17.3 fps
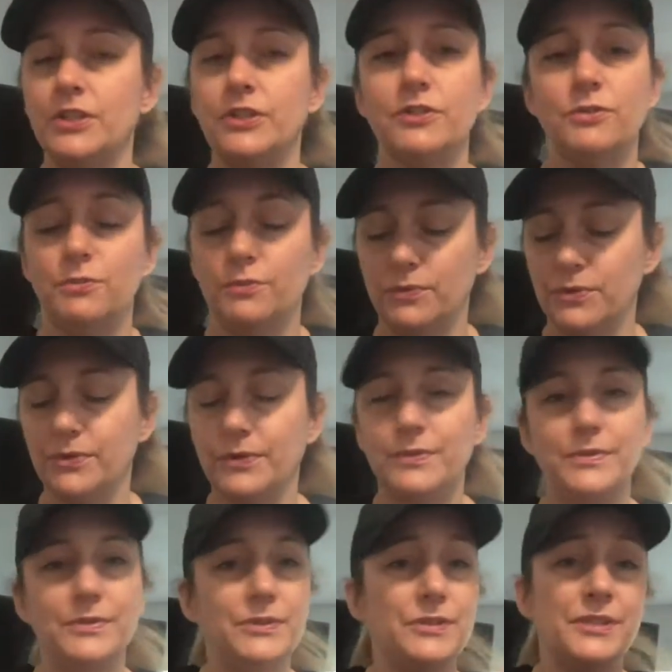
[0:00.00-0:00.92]

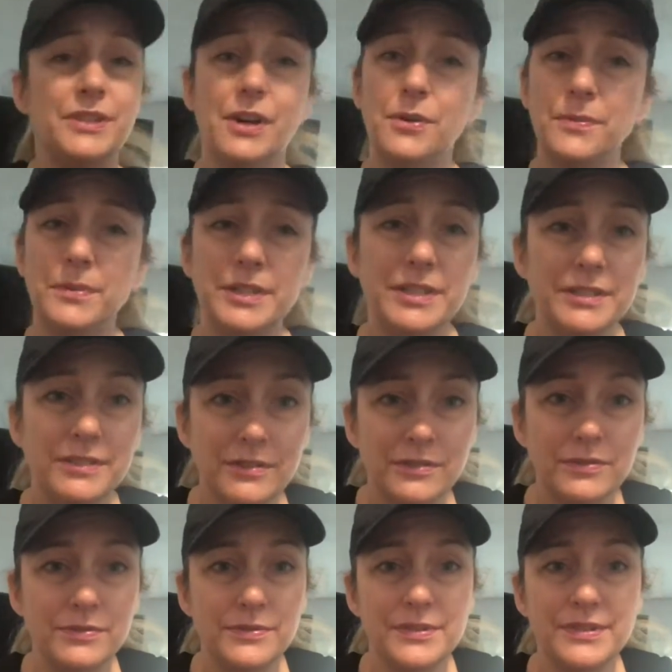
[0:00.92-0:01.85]
You don't want to
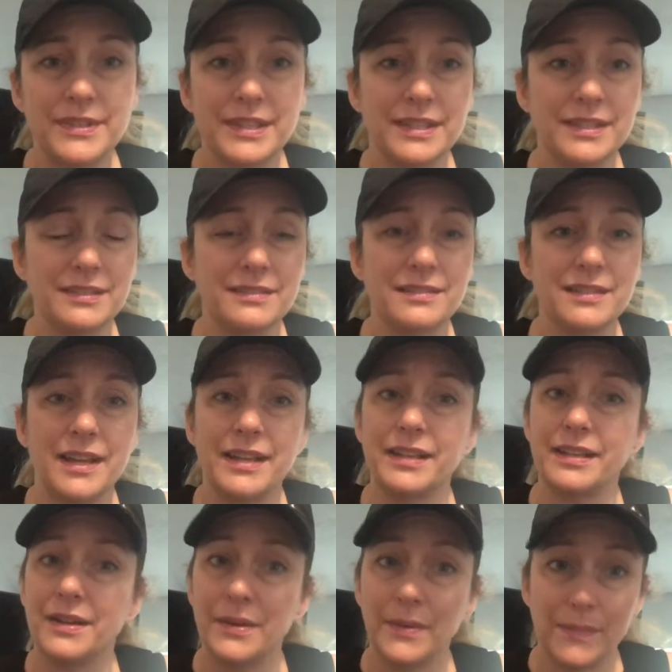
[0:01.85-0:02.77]
use things
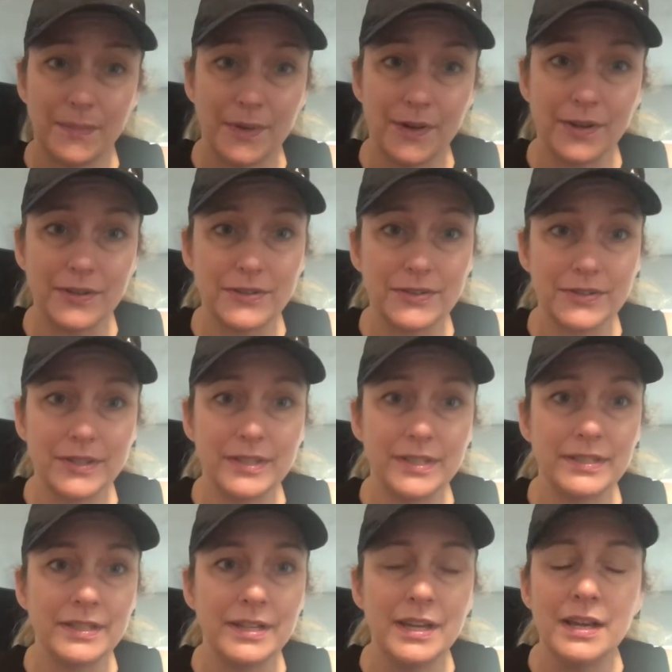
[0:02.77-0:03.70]
like
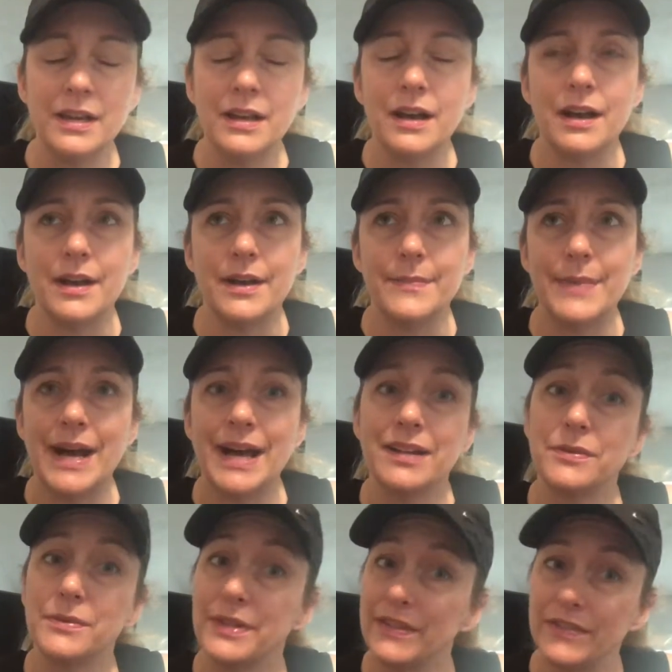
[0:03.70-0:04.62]
margarine. I
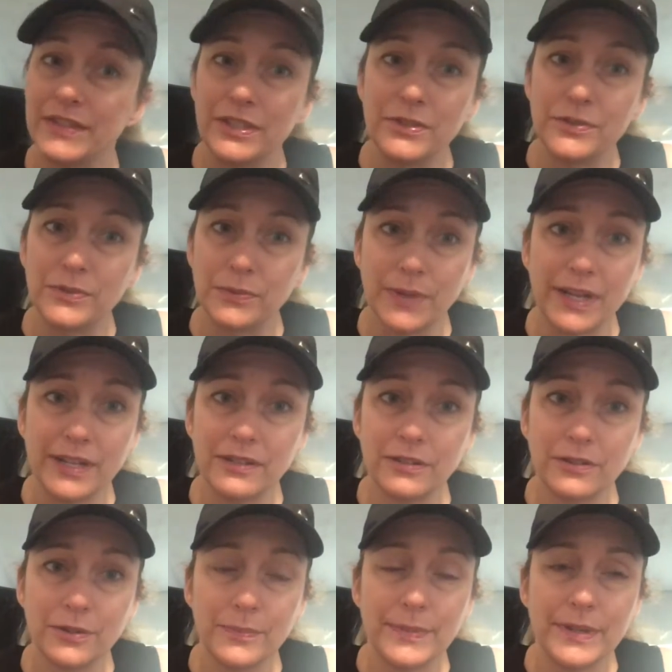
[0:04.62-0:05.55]
don't even use
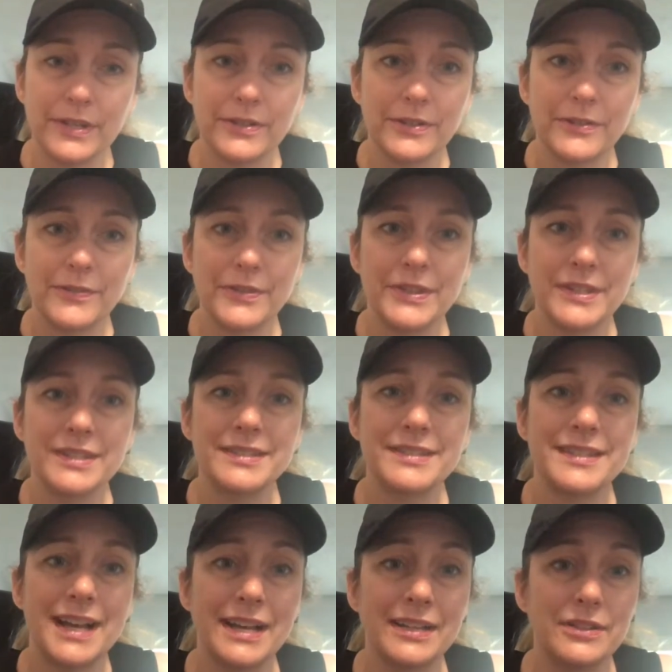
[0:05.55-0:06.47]
regular butter for
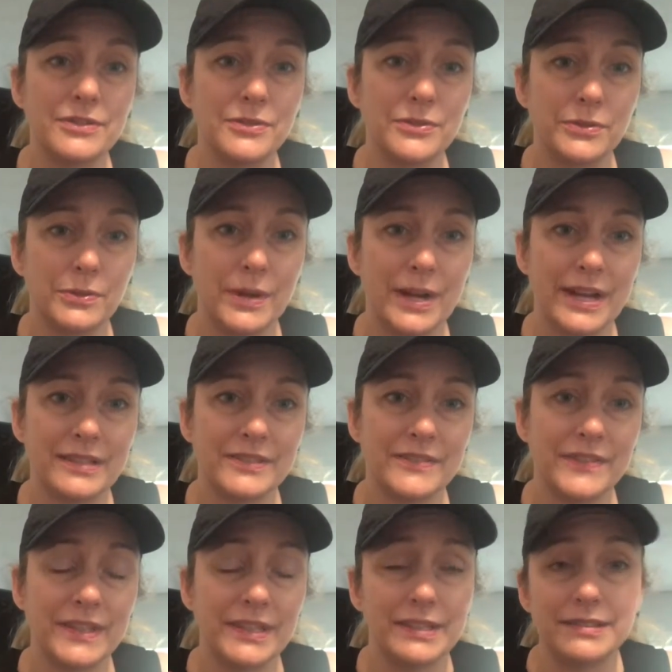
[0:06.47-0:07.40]
this. I use
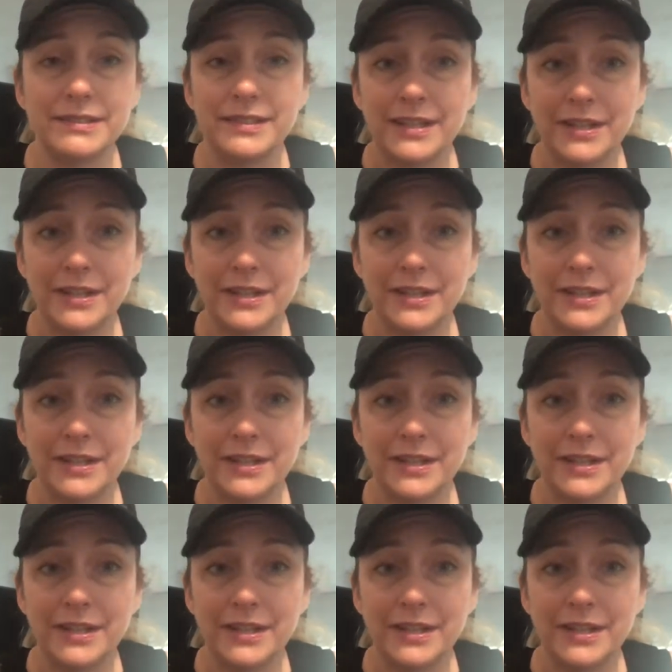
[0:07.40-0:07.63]
grass-fed.